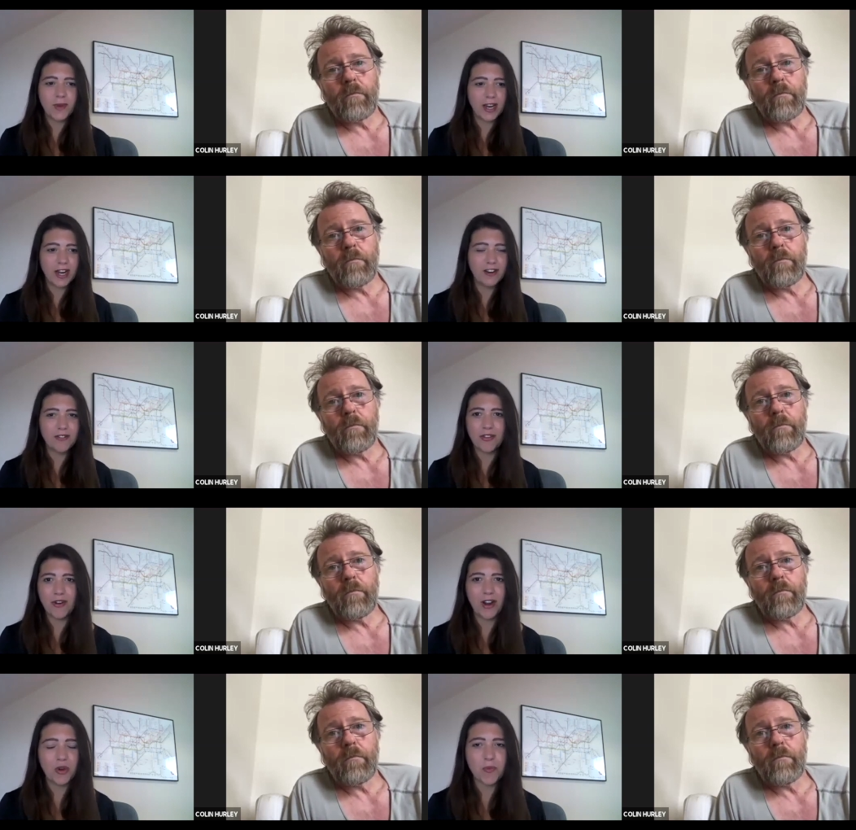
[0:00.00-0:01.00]
Speaker 1: kind of
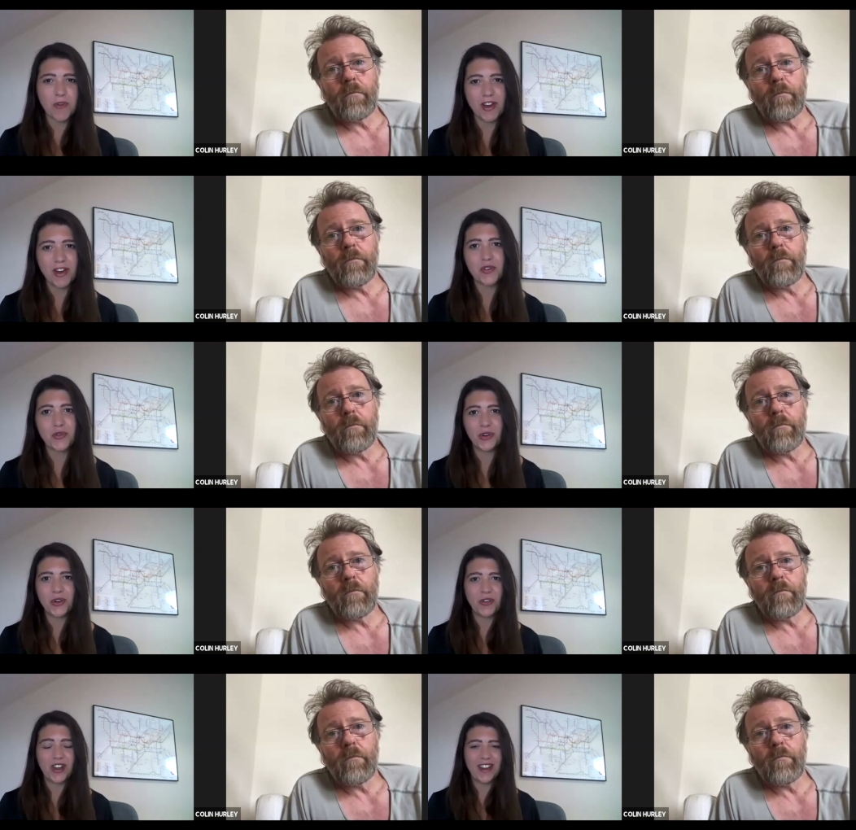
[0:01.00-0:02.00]
throughout your professional
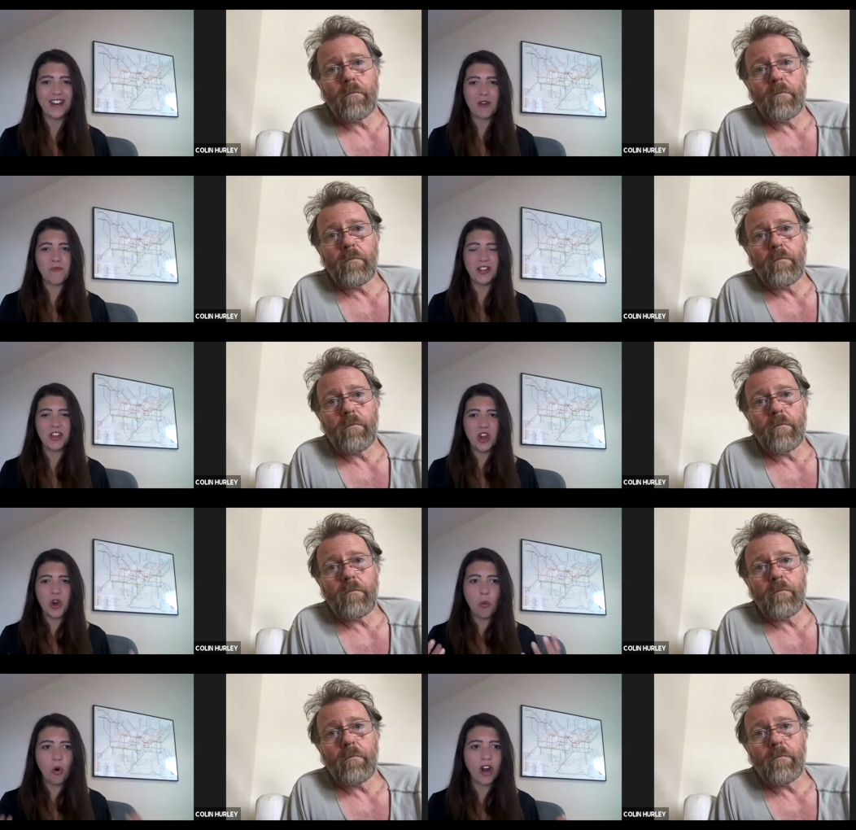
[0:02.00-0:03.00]
career. I mean,
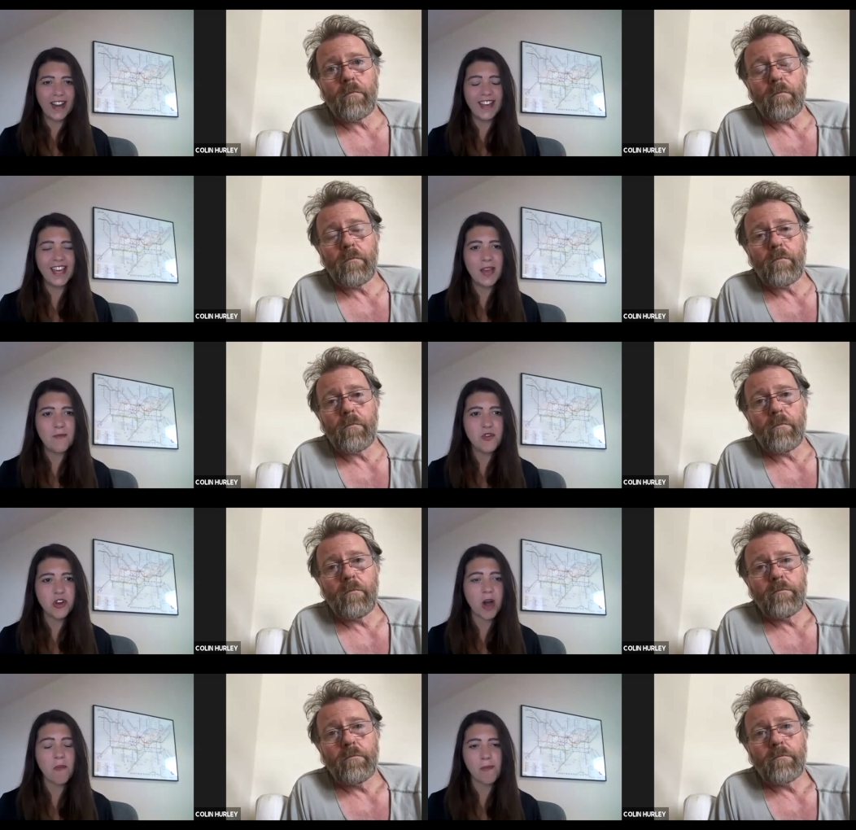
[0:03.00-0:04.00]
what kind of keeps you
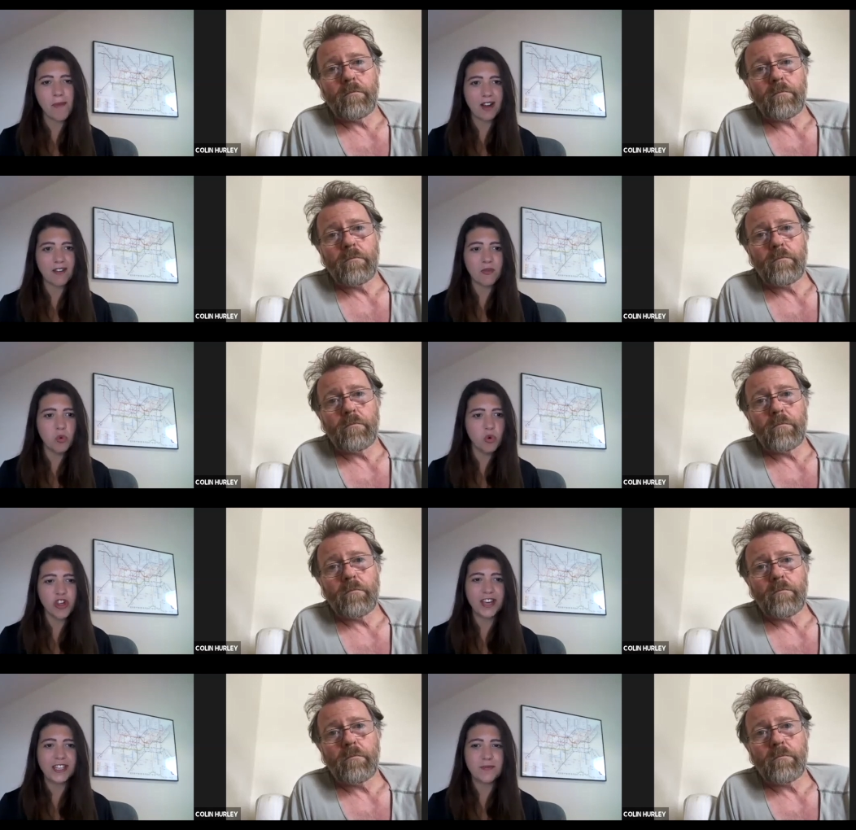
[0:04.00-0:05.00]
coming back for more
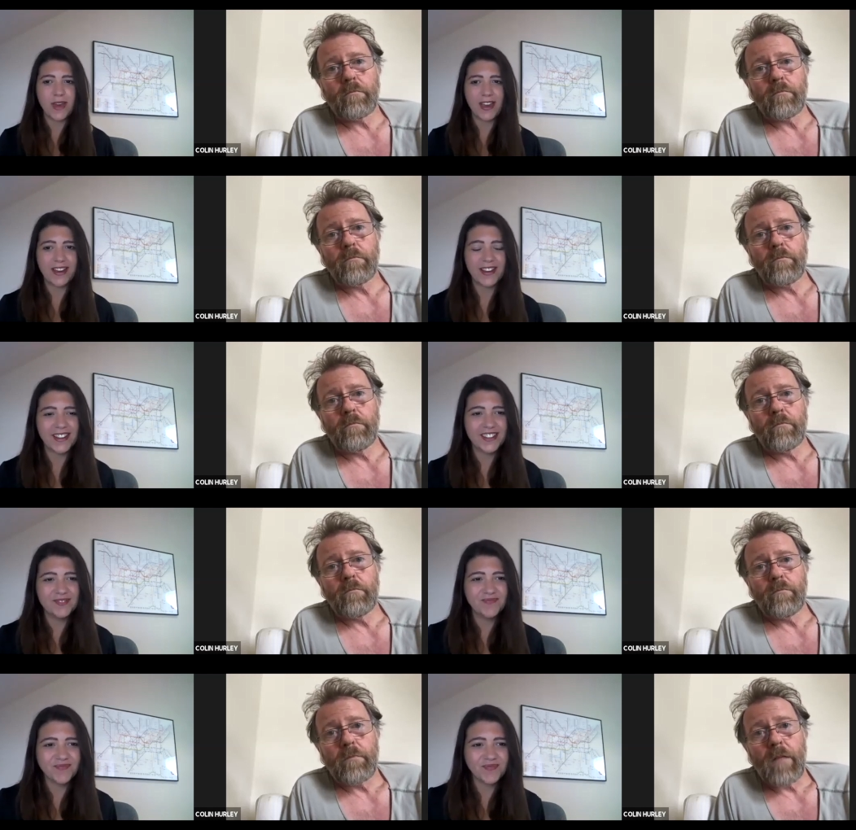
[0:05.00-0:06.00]
Shakespeare?
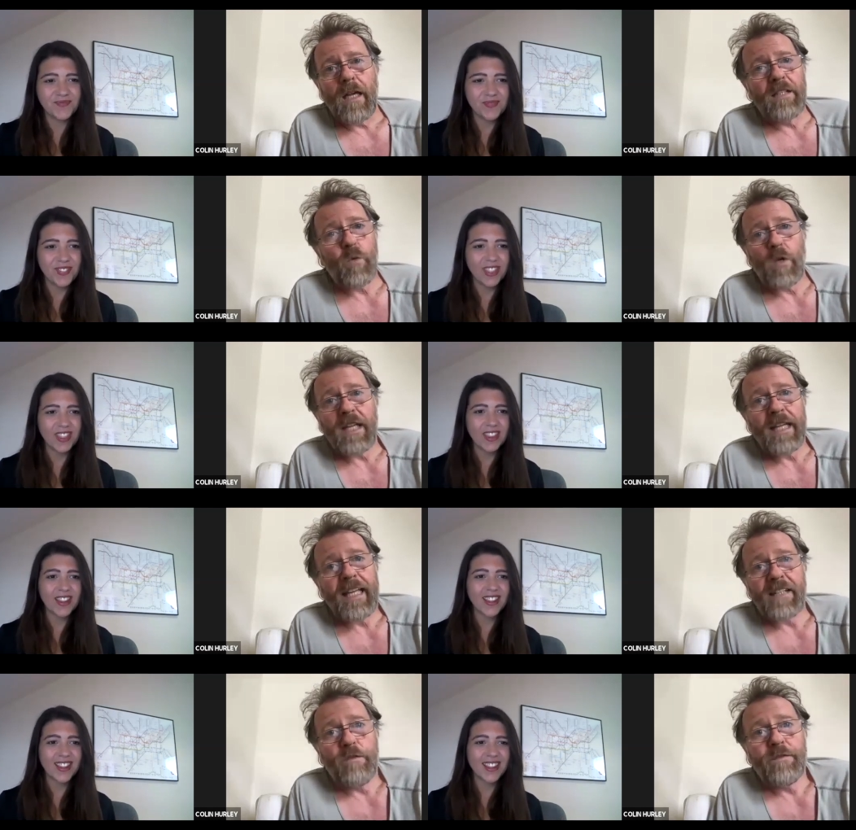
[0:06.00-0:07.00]
Speaker 2: It's what I get
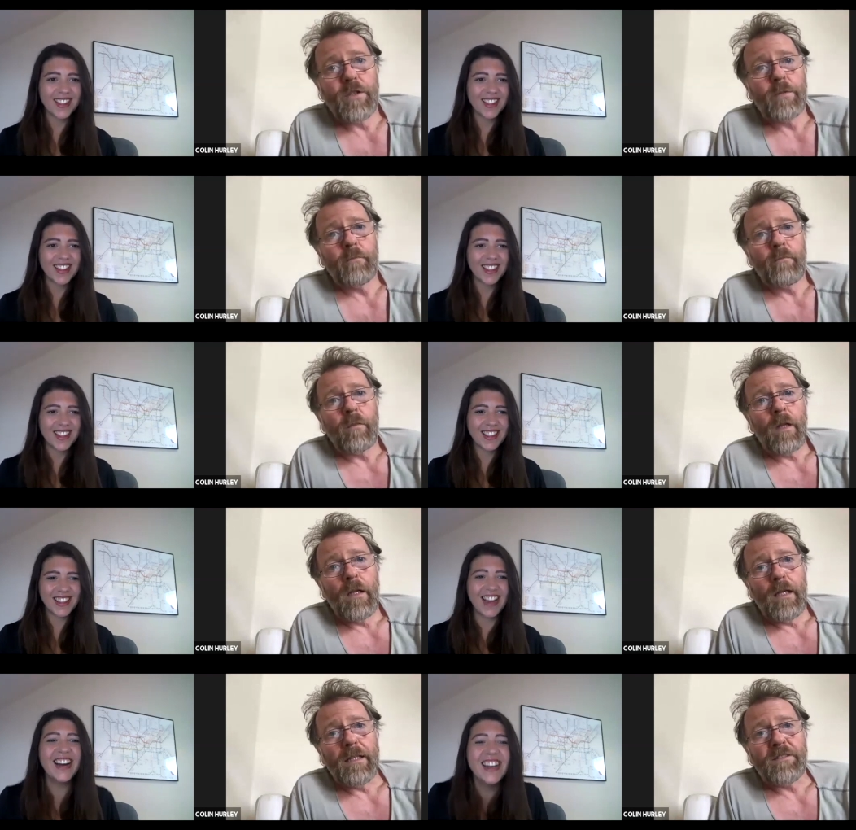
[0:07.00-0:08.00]
offered.
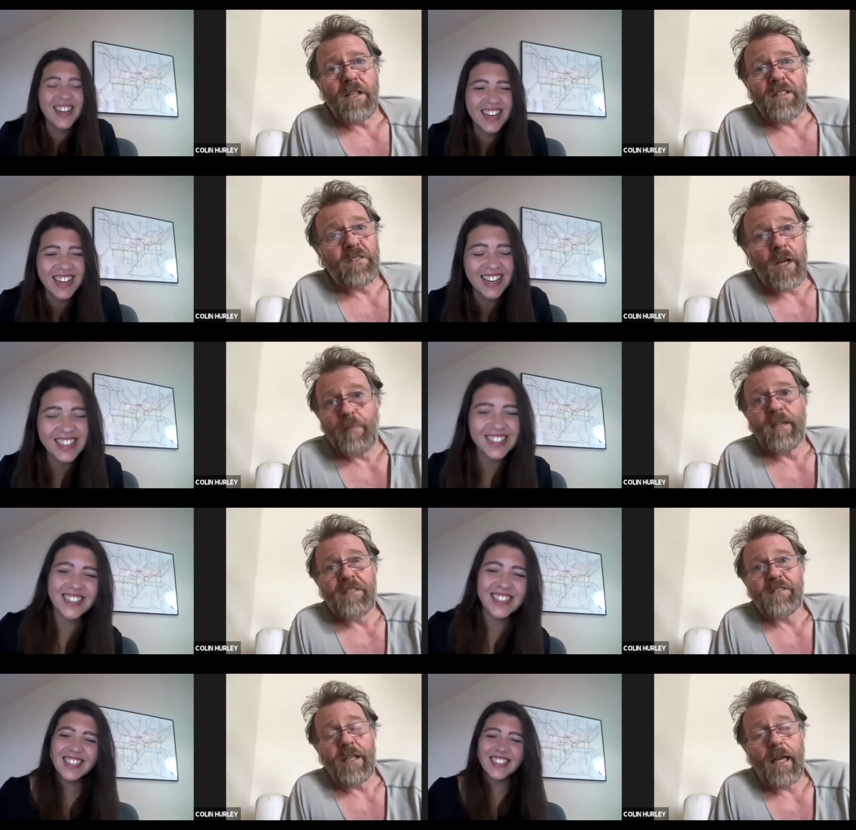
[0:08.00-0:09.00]
It's it's
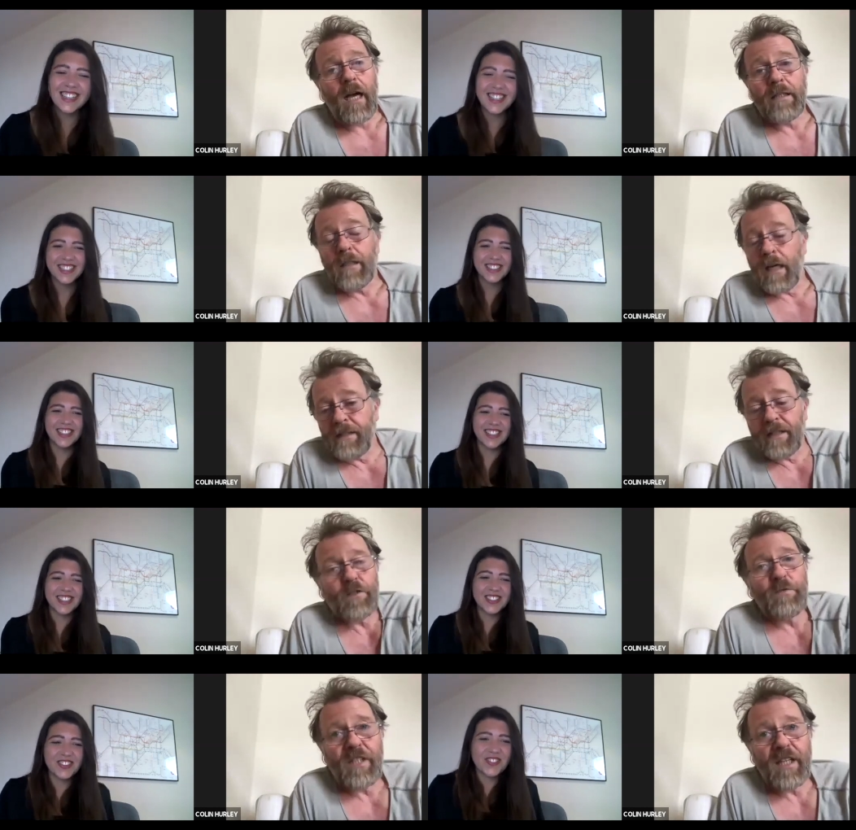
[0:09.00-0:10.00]
I did
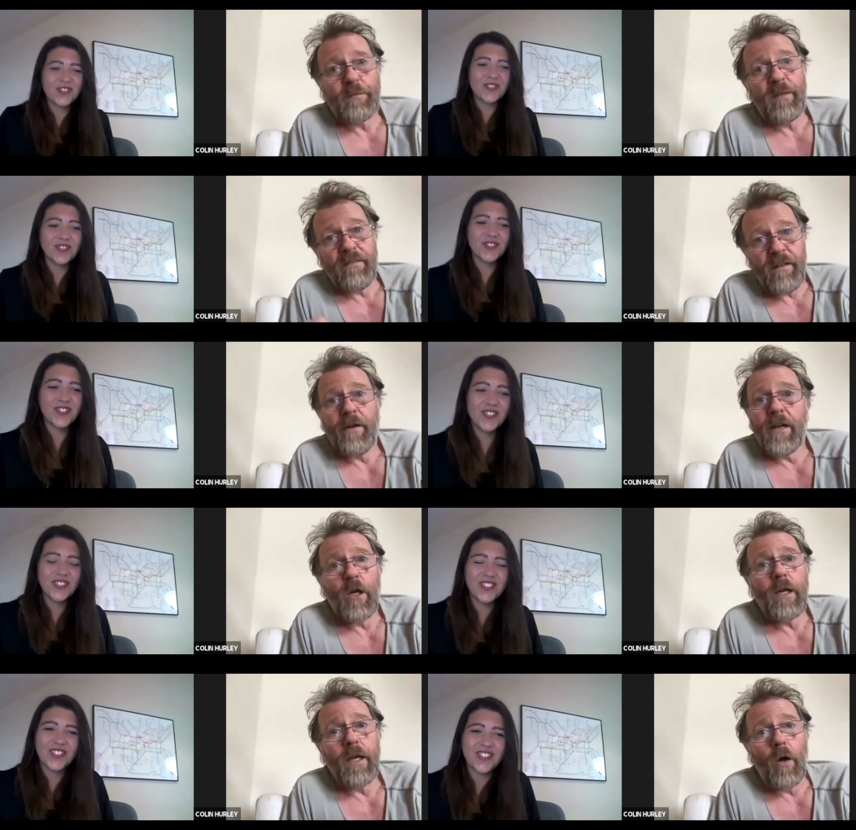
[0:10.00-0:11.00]
some Shakespeare very
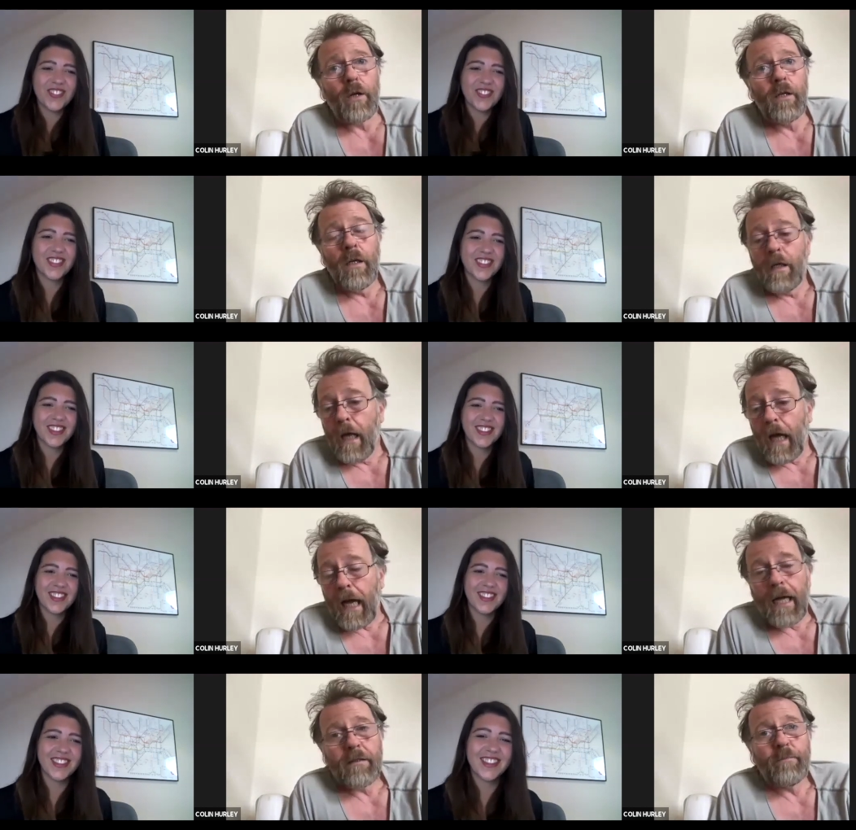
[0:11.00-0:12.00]
early on, and